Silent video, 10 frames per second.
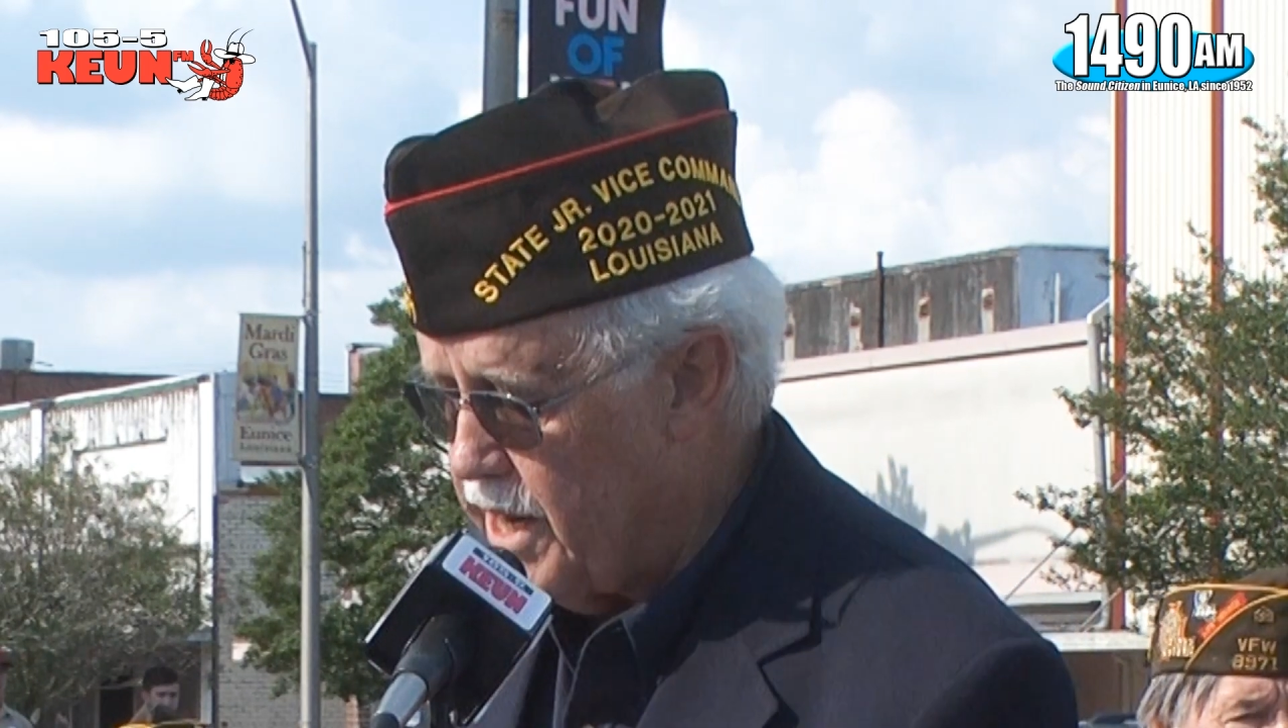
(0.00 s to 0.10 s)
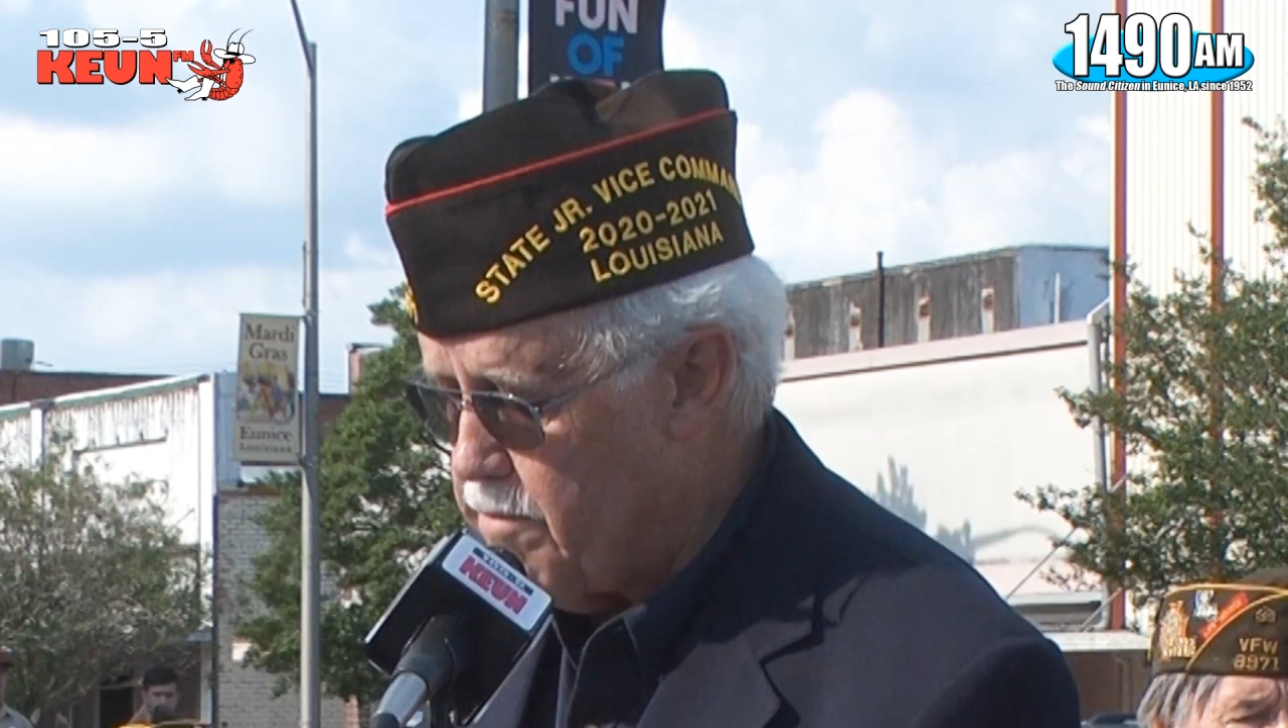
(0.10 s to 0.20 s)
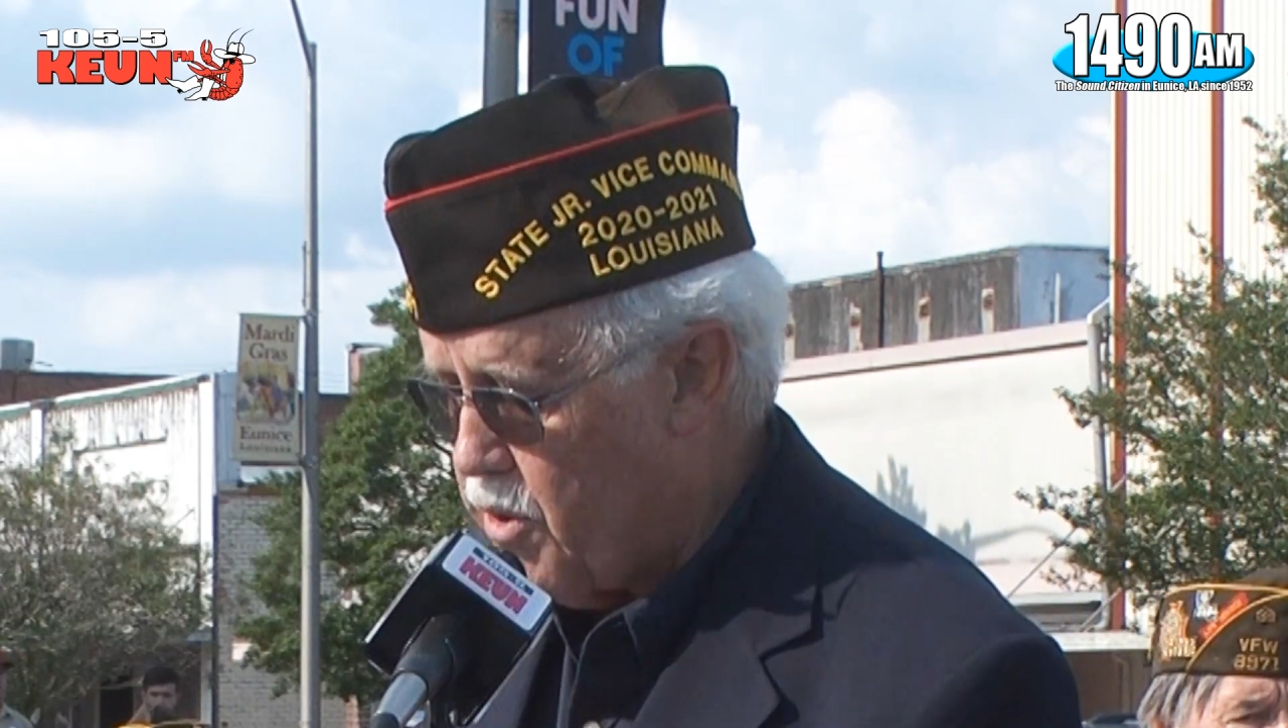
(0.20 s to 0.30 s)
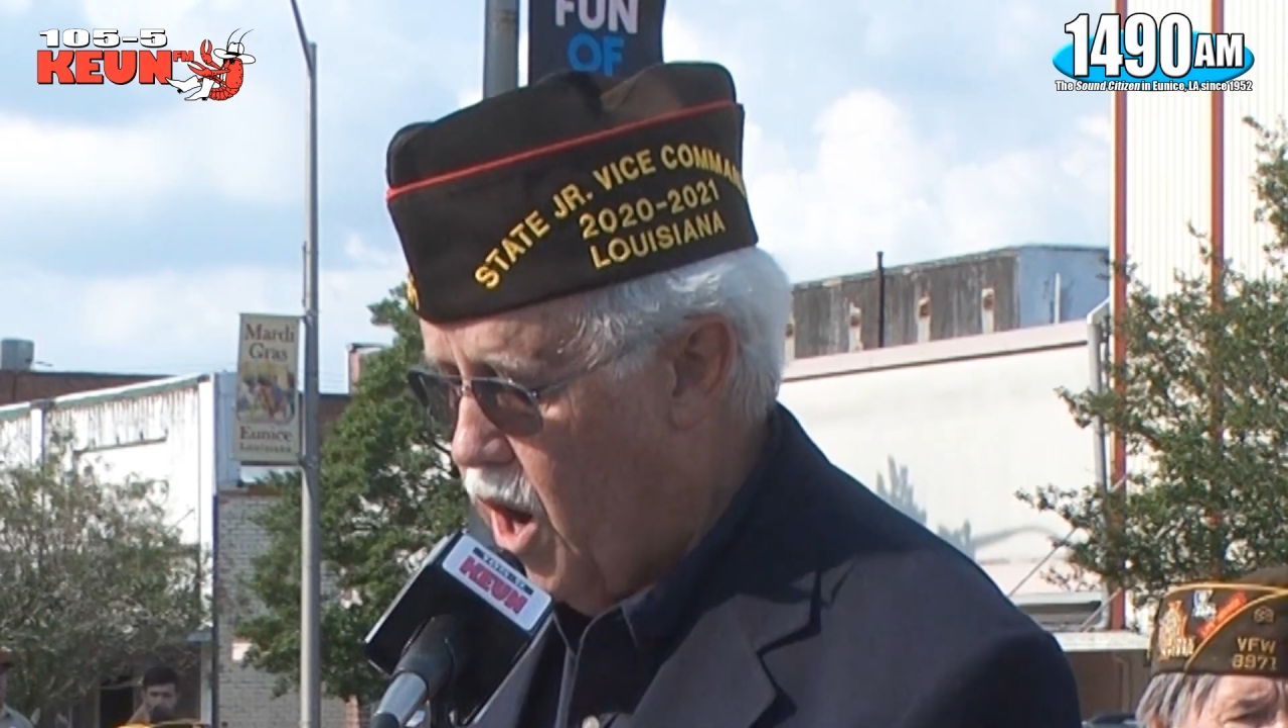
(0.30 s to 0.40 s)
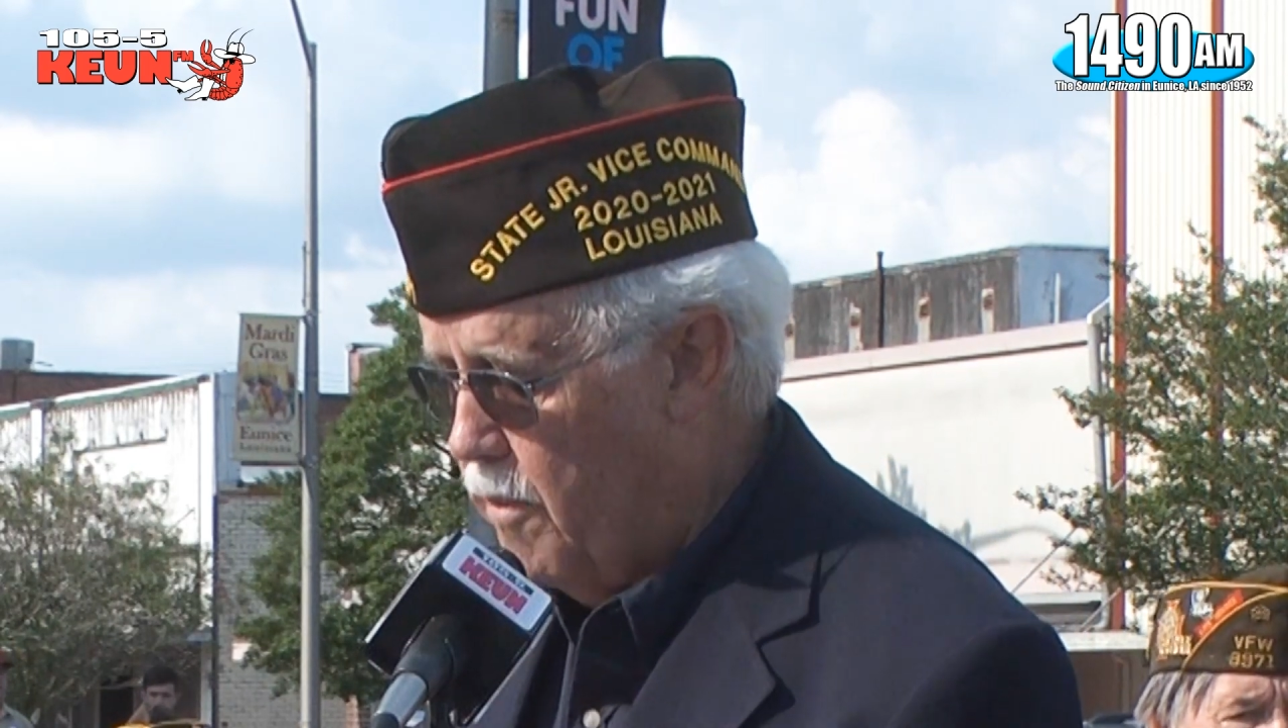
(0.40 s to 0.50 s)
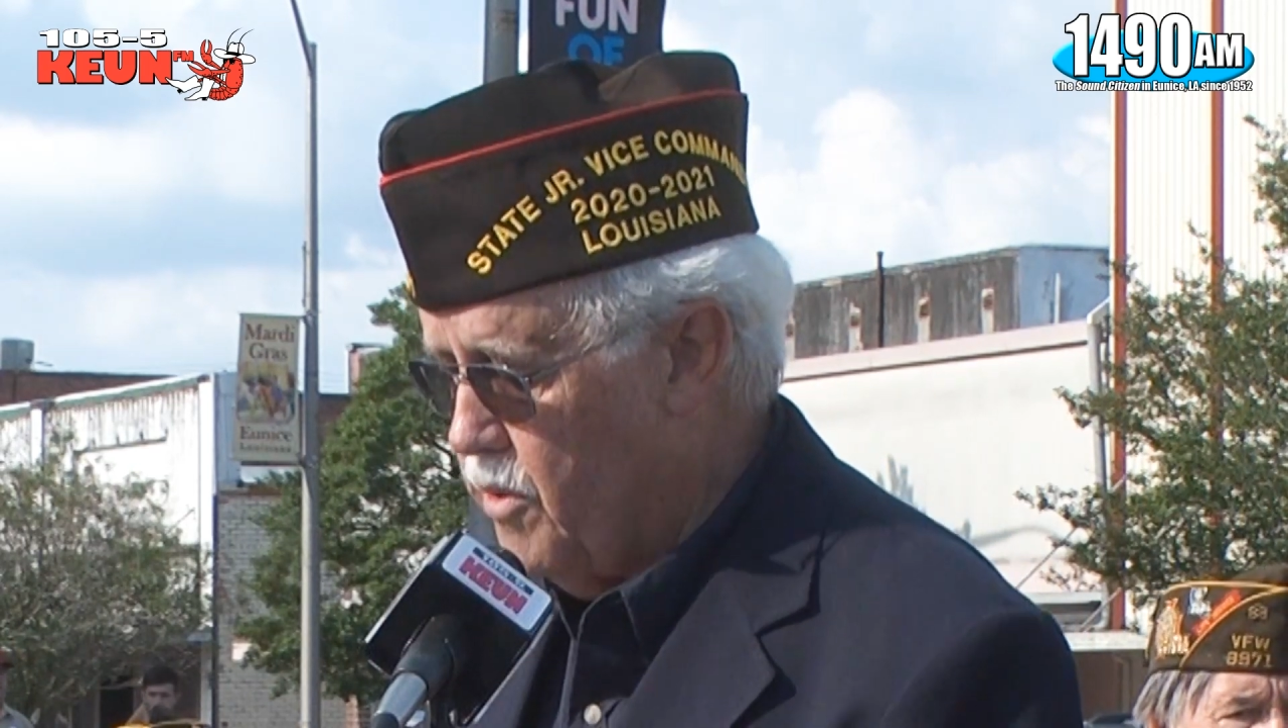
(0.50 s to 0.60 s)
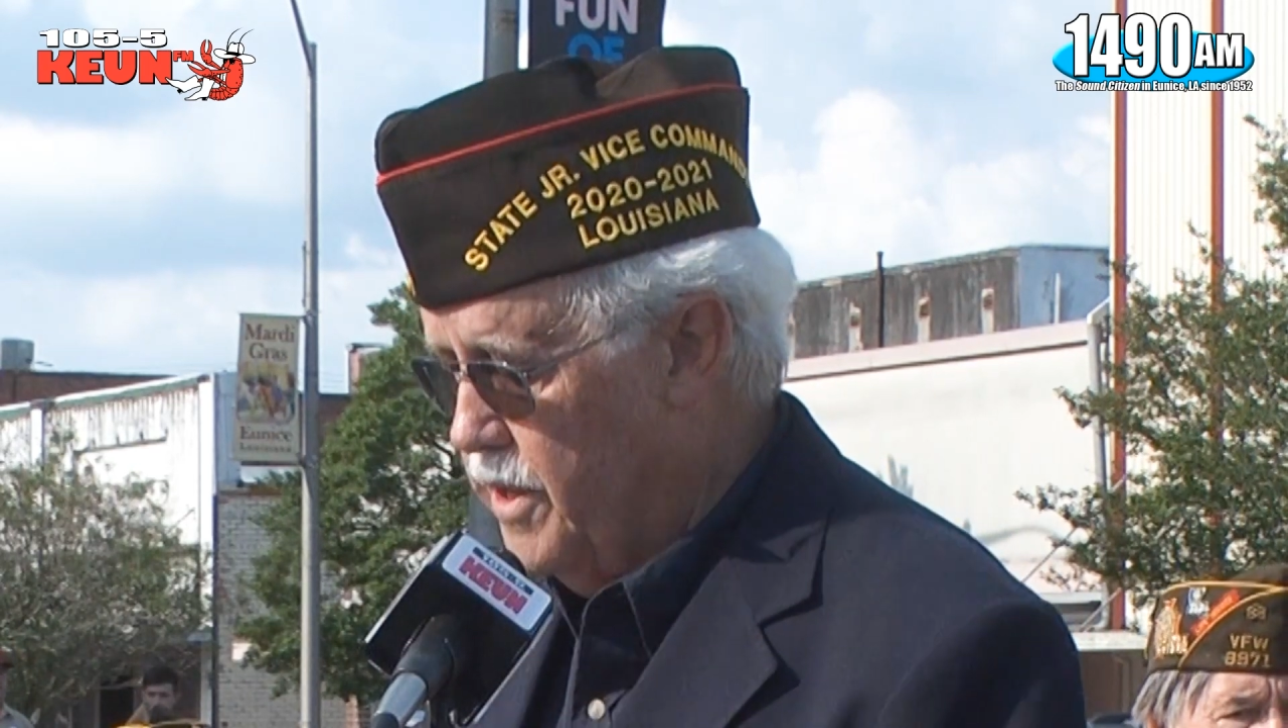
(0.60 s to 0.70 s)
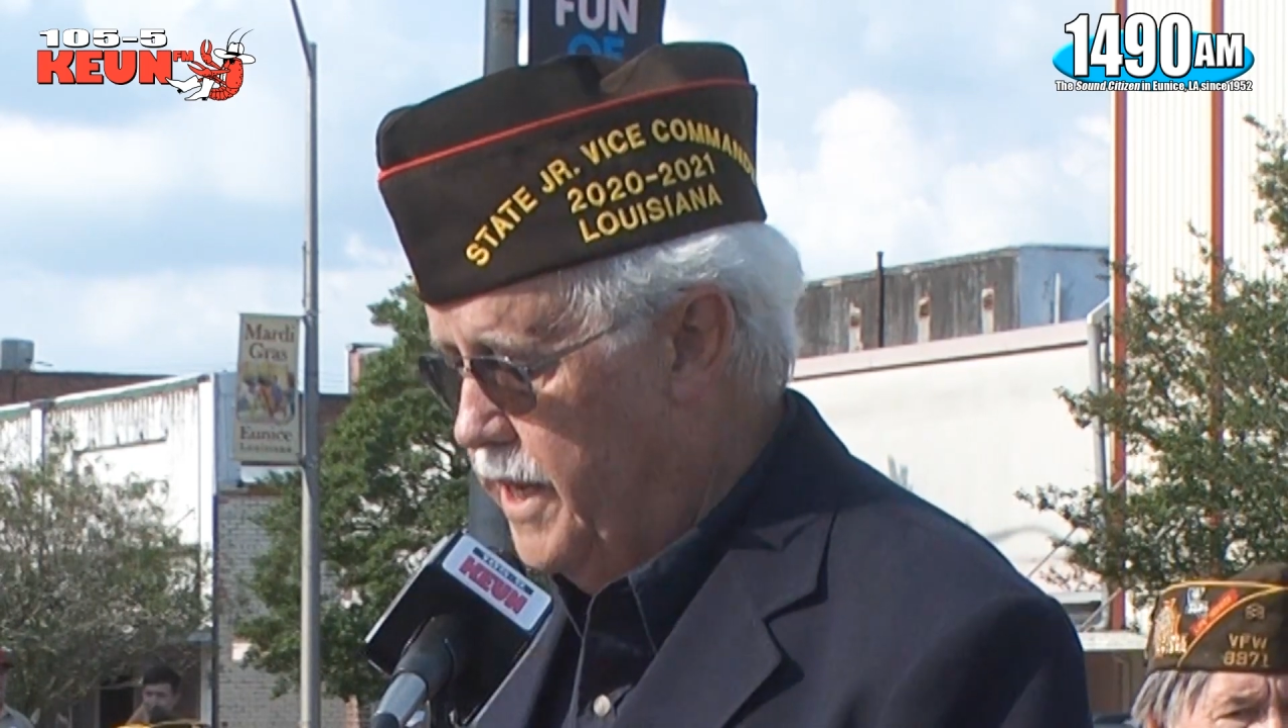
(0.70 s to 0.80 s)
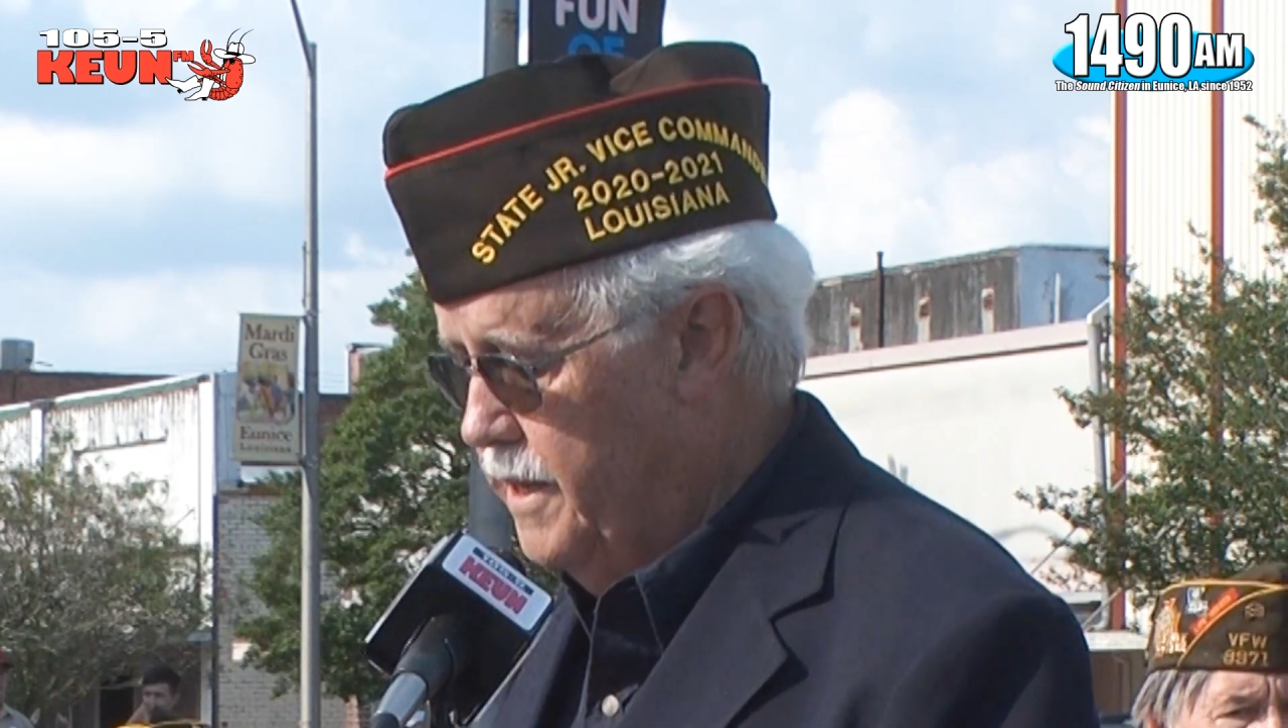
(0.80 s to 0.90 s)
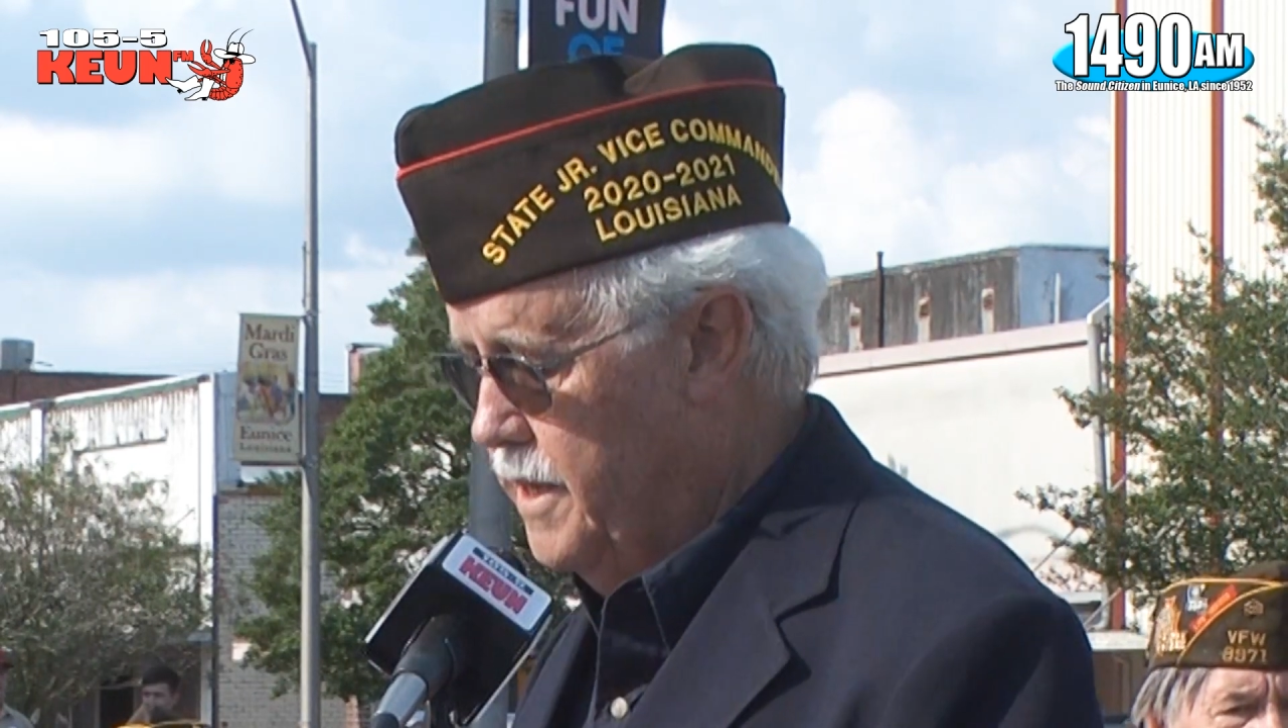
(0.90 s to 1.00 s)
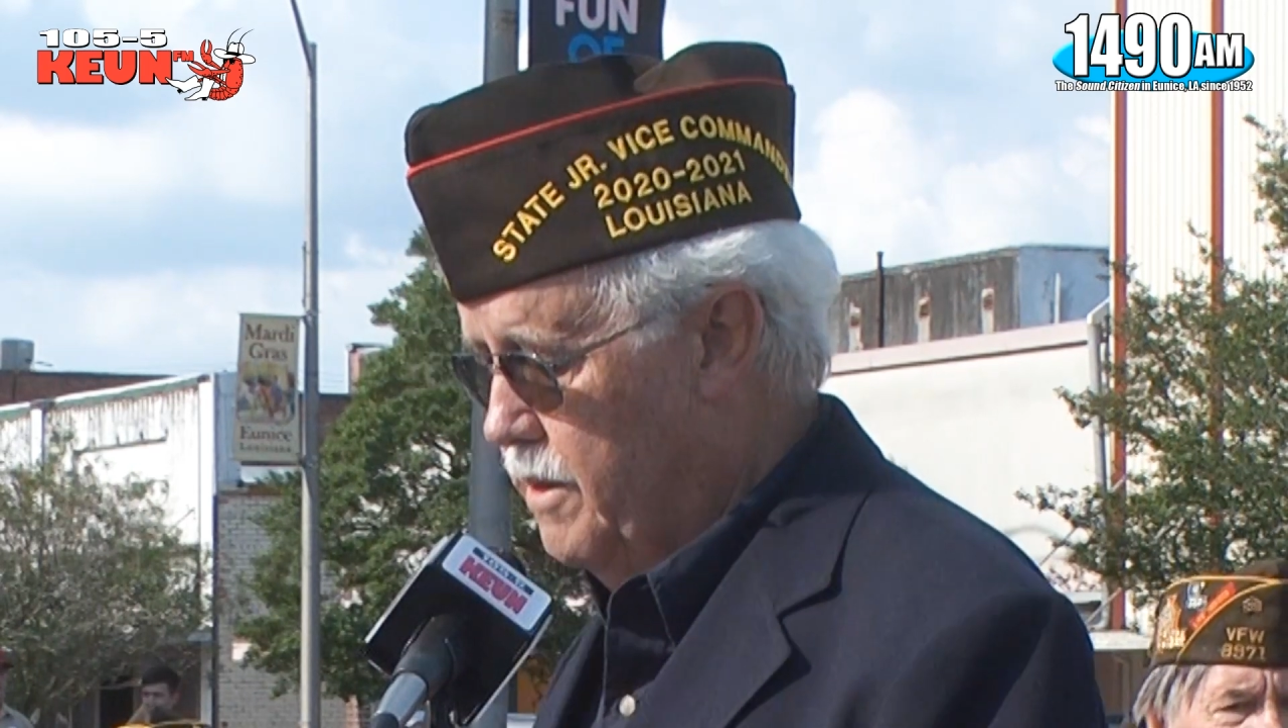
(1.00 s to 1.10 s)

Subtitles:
can properly